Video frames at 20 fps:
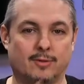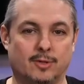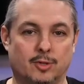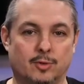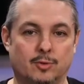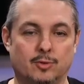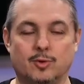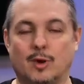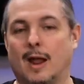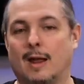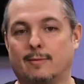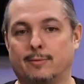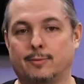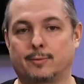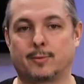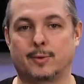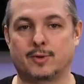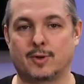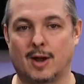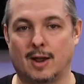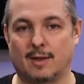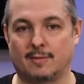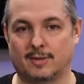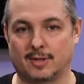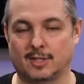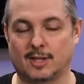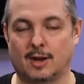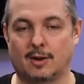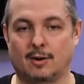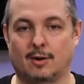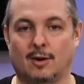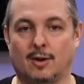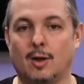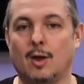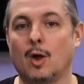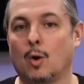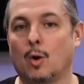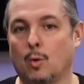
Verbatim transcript: two drive, three drive, etc.